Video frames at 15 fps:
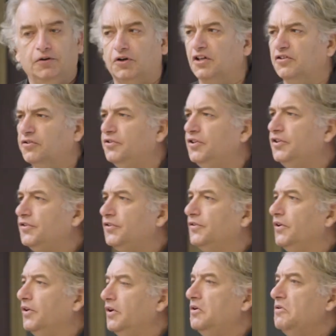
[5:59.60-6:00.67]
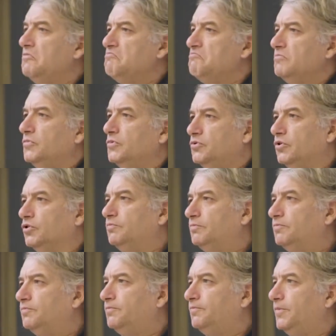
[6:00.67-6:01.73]
Okay, so this is just
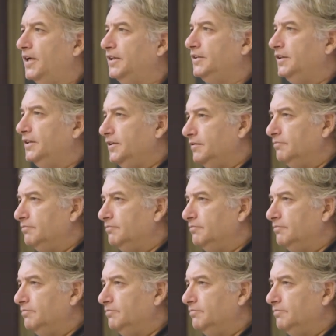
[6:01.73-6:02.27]
pretty